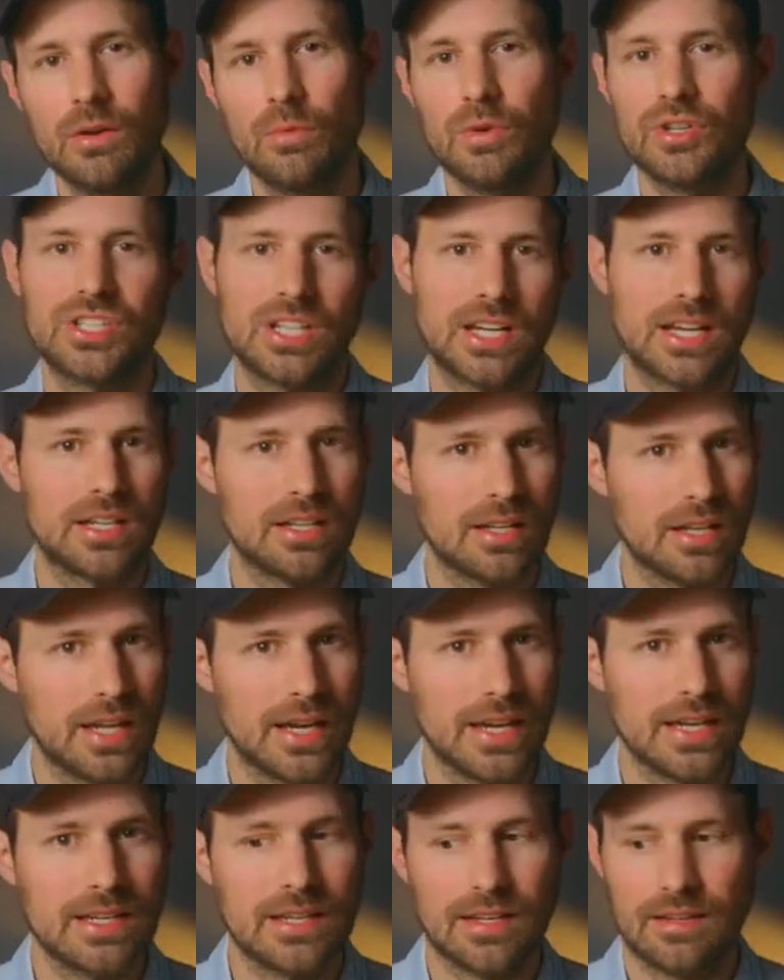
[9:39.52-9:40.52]
which I kind of
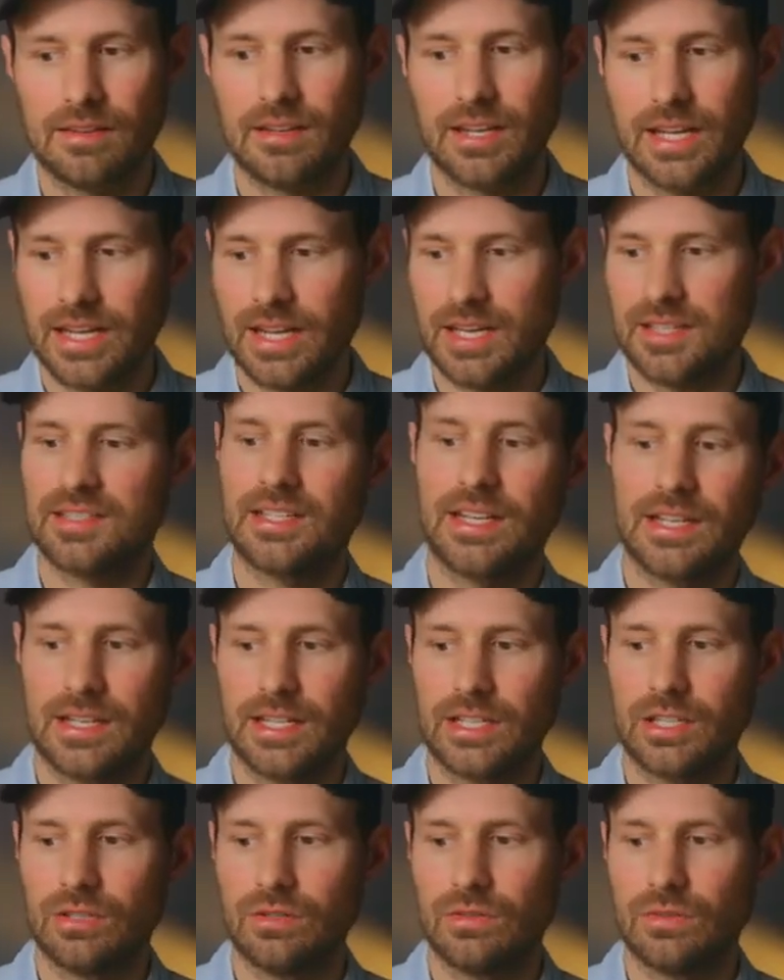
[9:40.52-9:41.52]
like. And like I said,
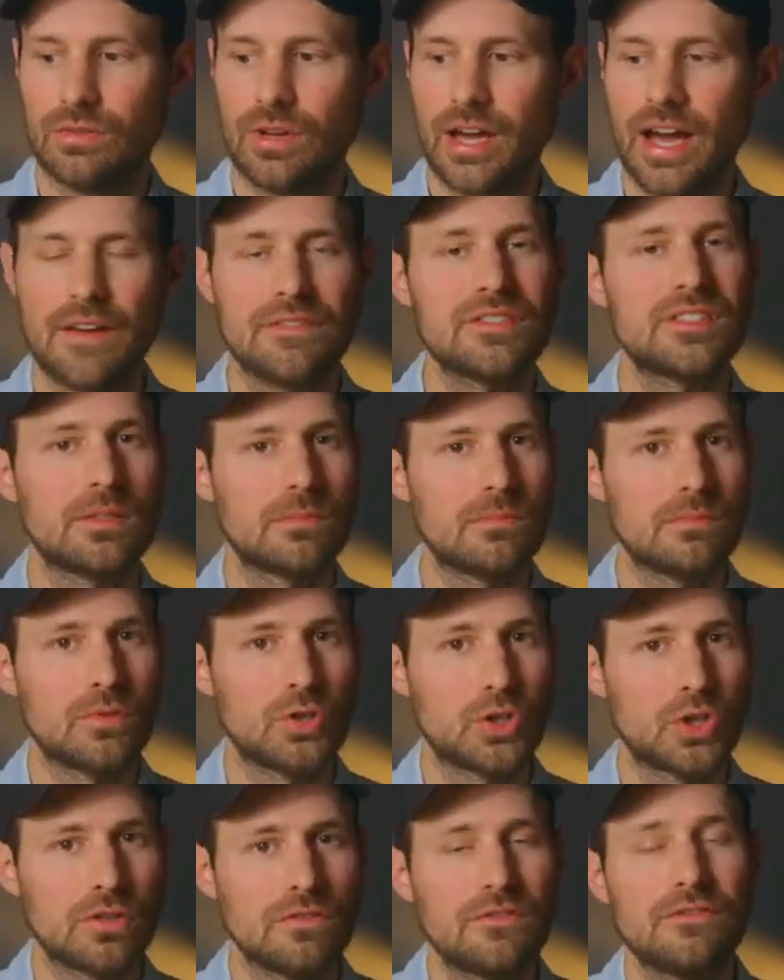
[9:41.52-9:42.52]
like you have
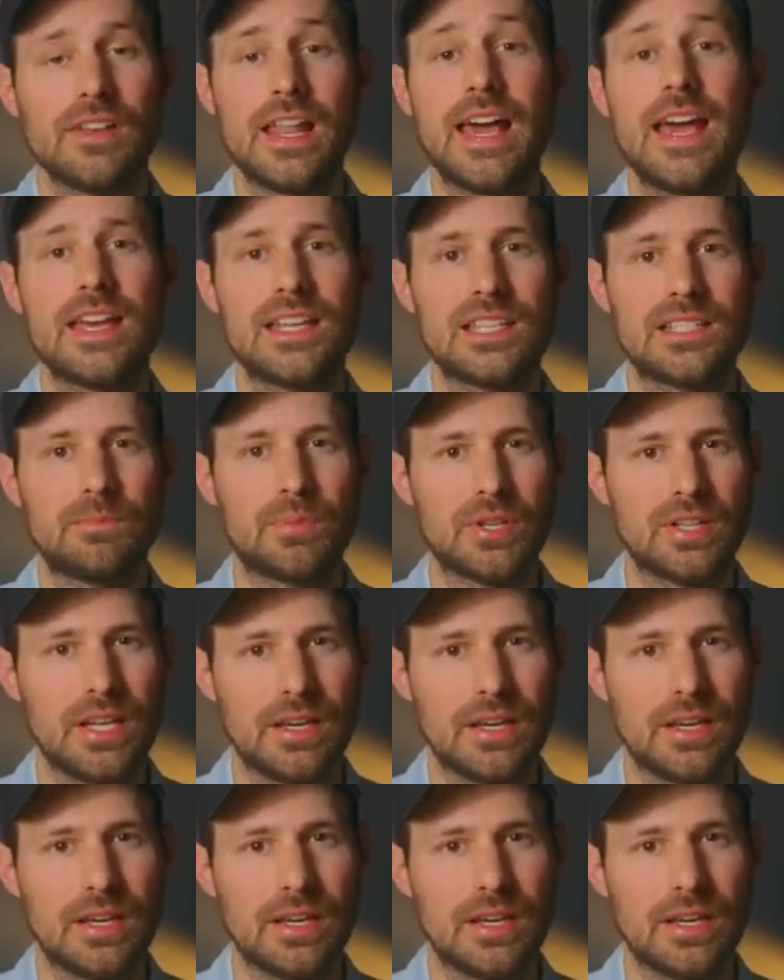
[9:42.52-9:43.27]
some flares, but